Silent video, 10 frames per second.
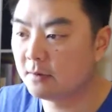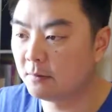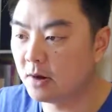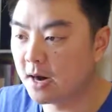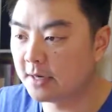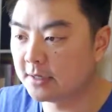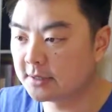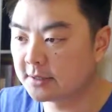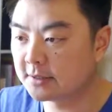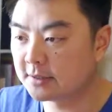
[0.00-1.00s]

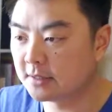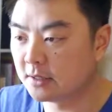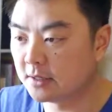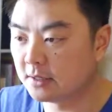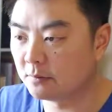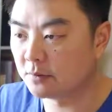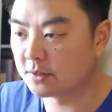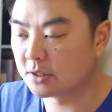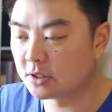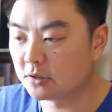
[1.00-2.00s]
minus the
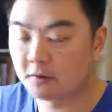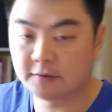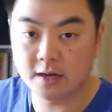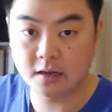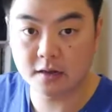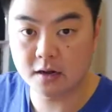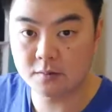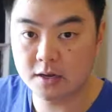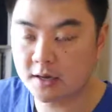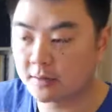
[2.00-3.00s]
position of the other
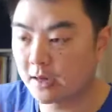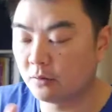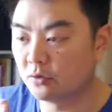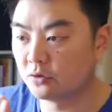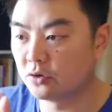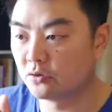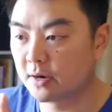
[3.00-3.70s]
enemy, and that will